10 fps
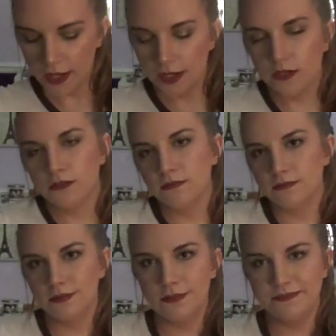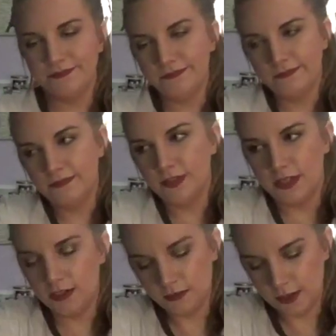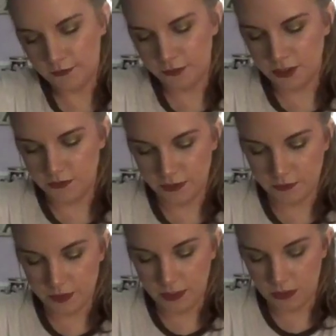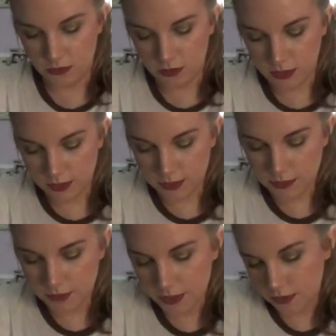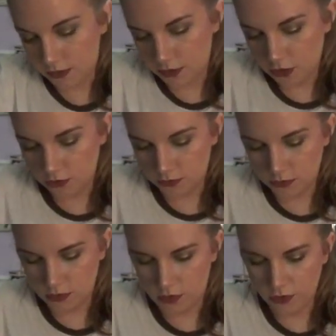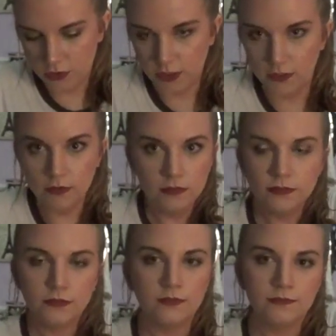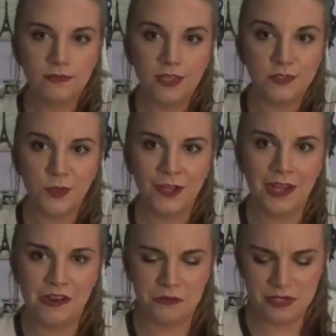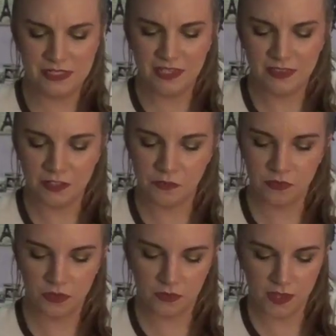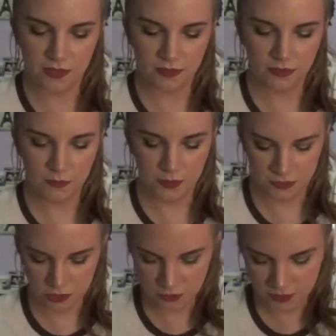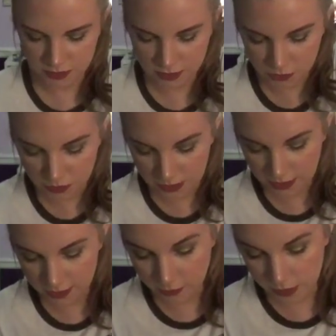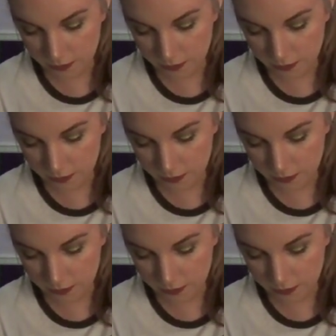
I don't have much of an opinion on these. I mean, they're good. That's why I always get them. They're like the best Germex that you can get, in my